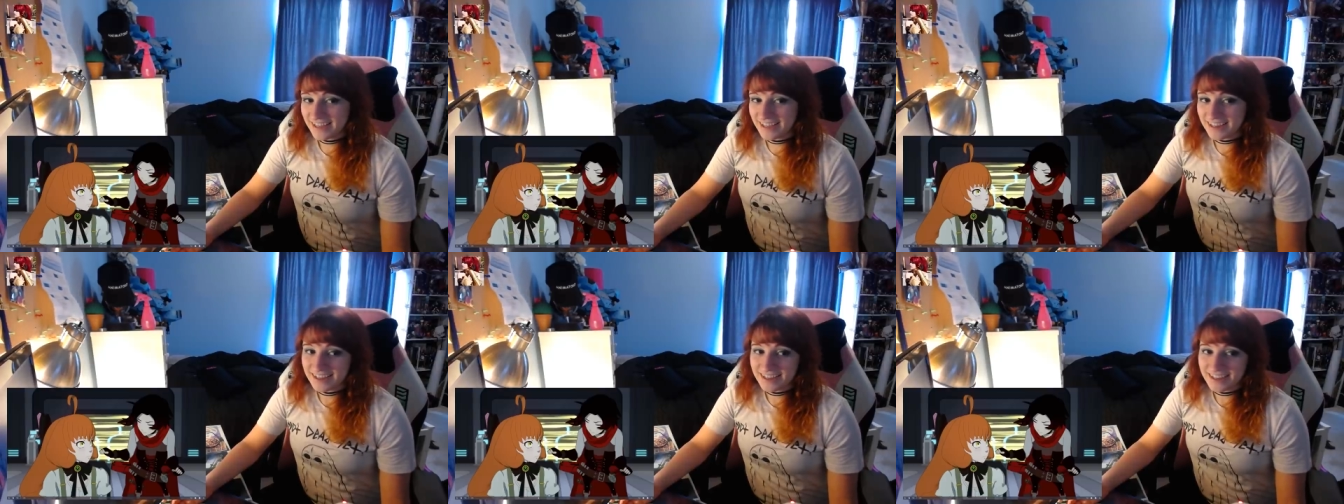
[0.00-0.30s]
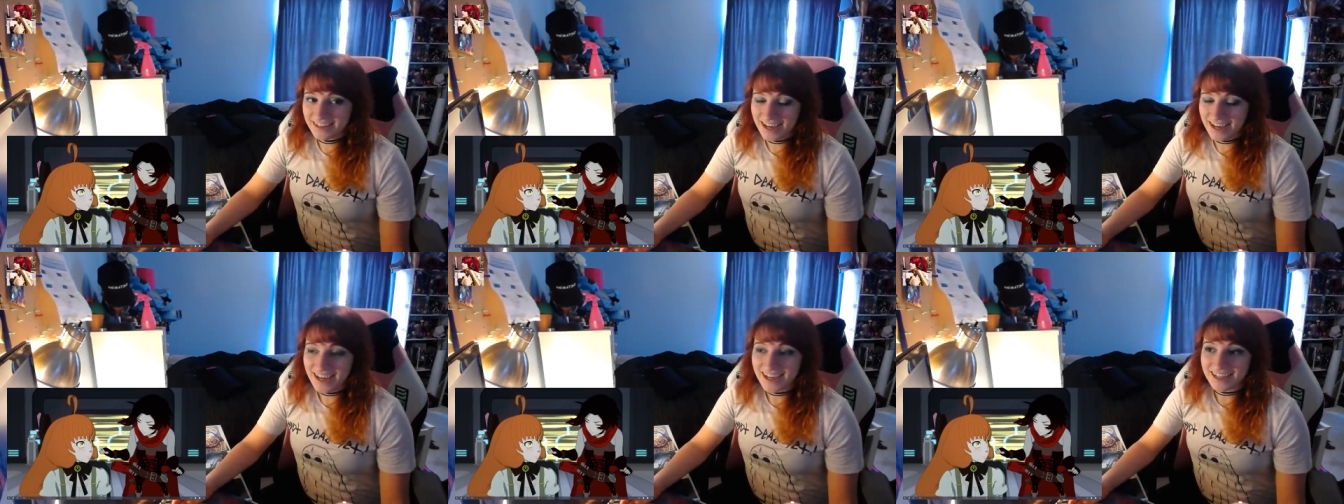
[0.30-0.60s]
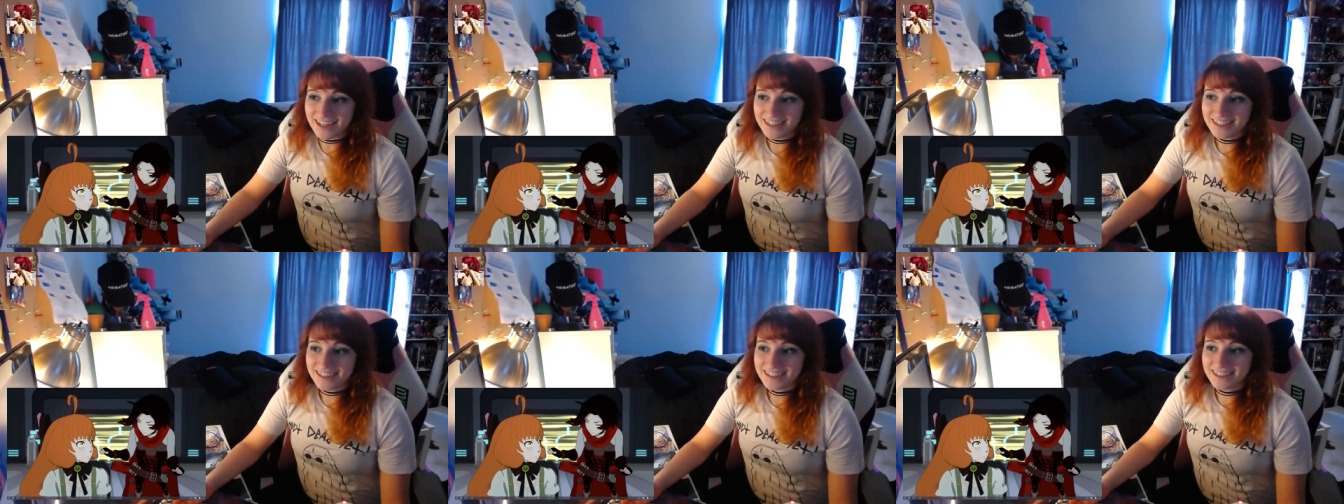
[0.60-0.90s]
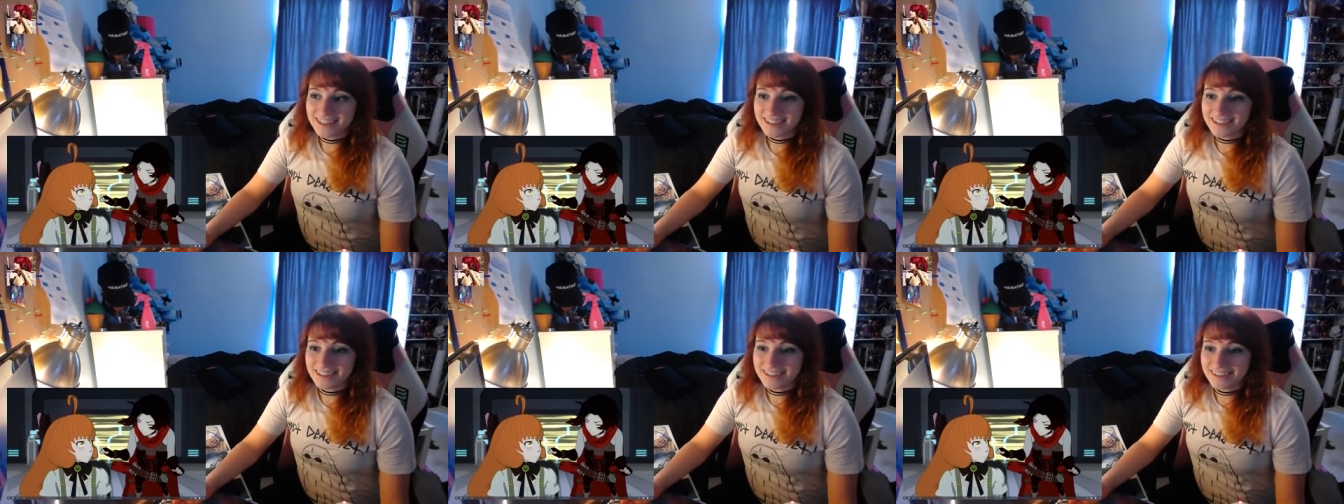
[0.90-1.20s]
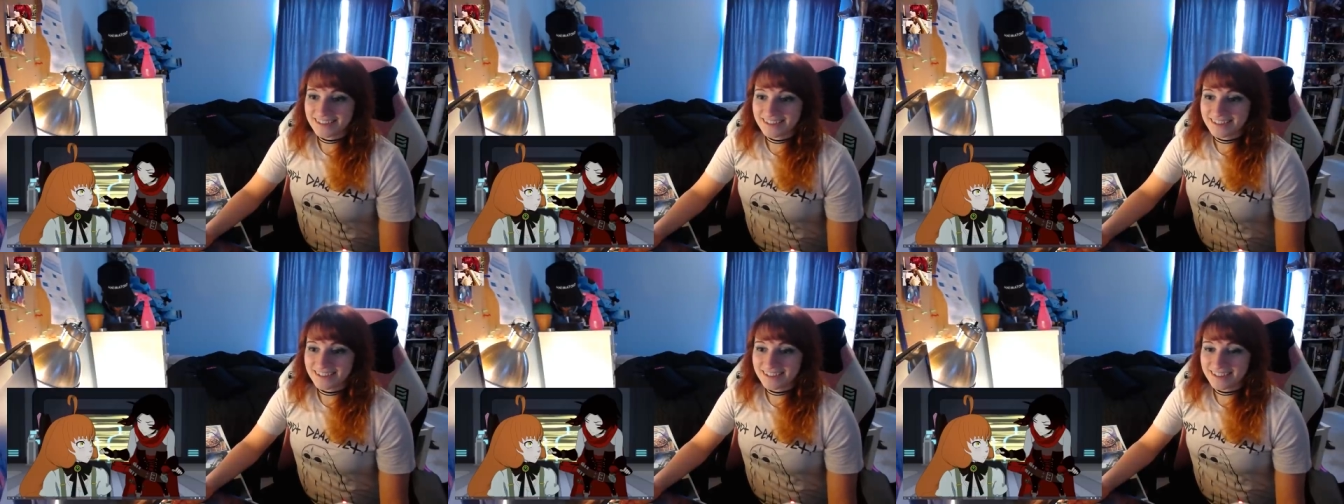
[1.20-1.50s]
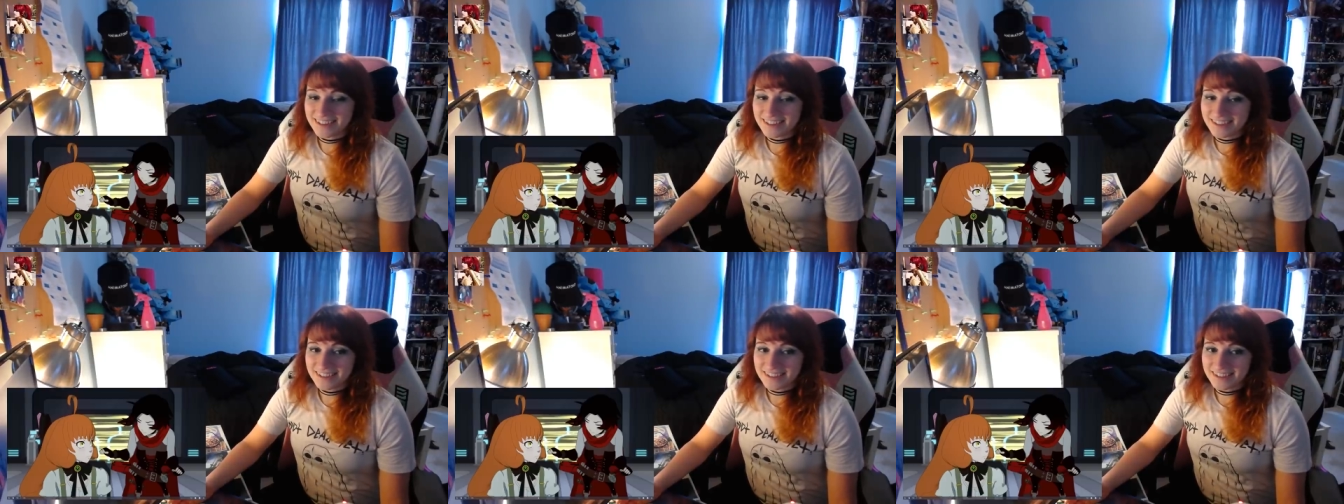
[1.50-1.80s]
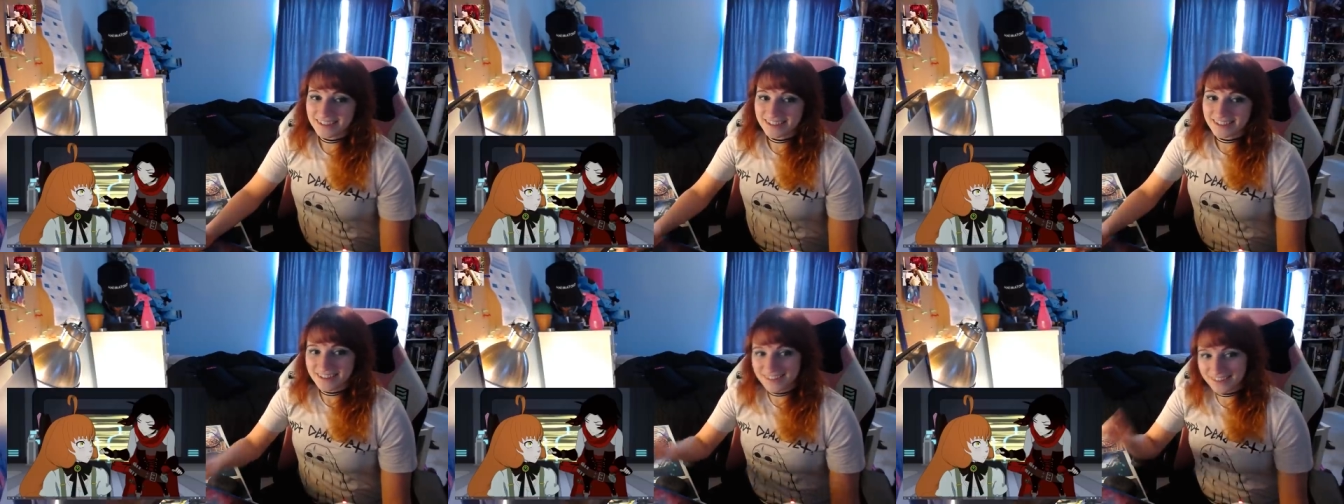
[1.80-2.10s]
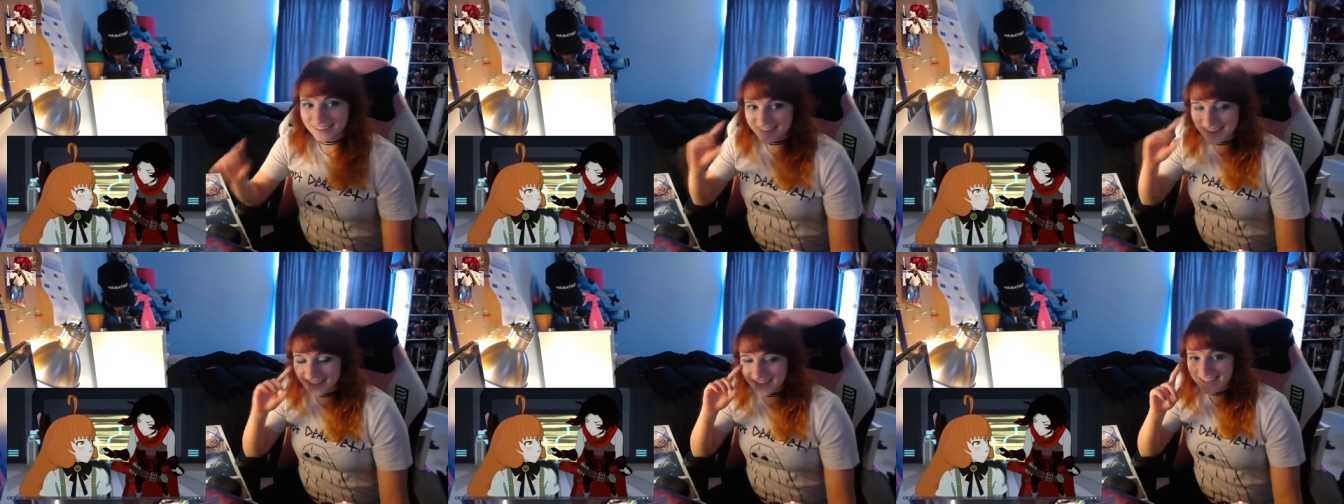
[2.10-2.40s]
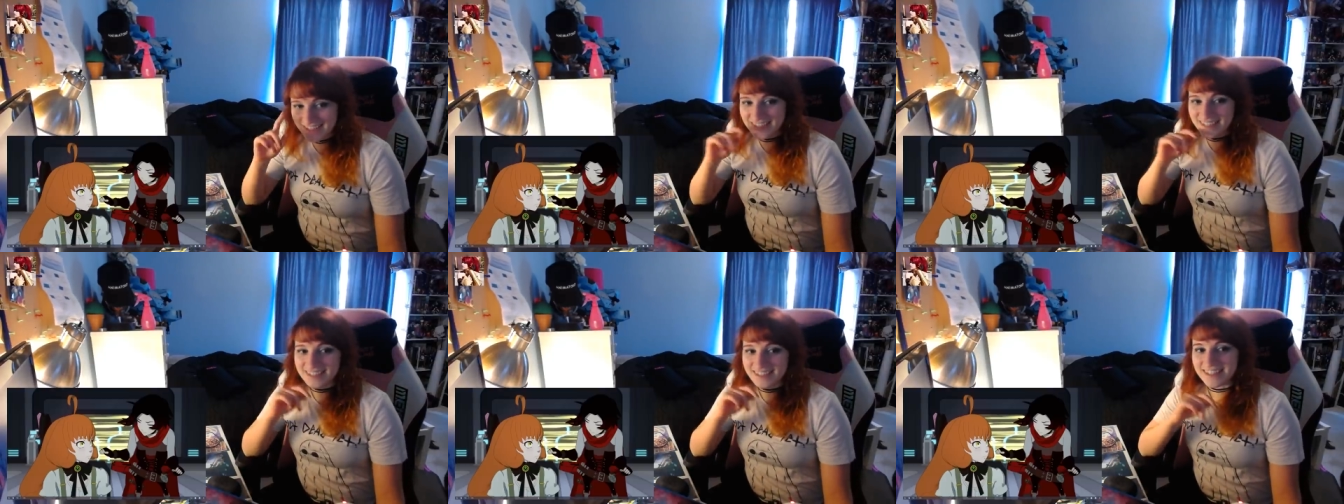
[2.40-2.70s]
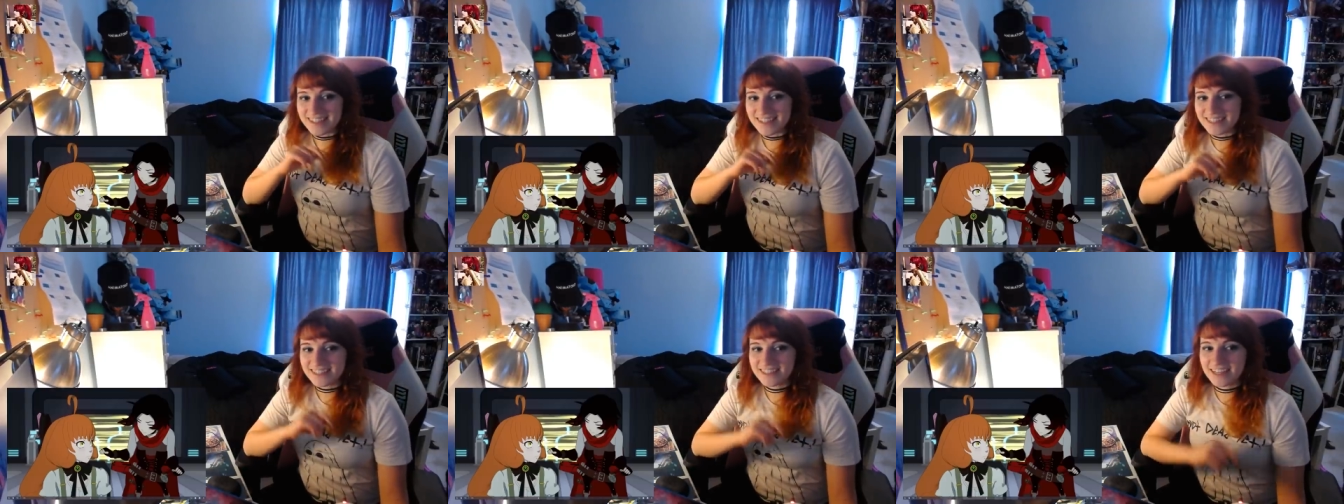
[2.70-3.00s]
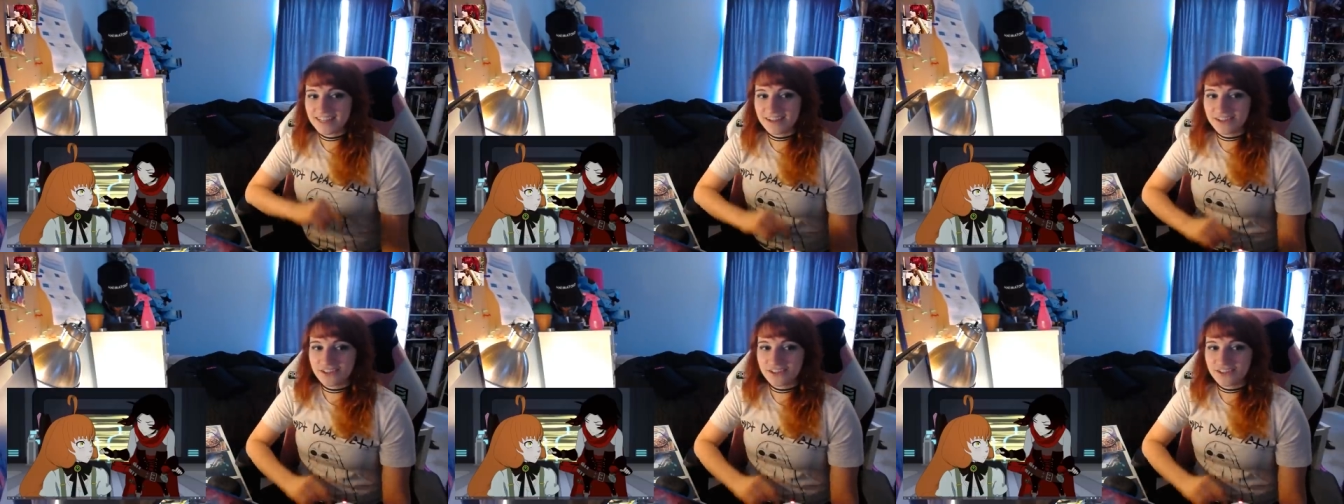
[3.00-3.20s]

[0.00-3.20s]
hey, you see this detail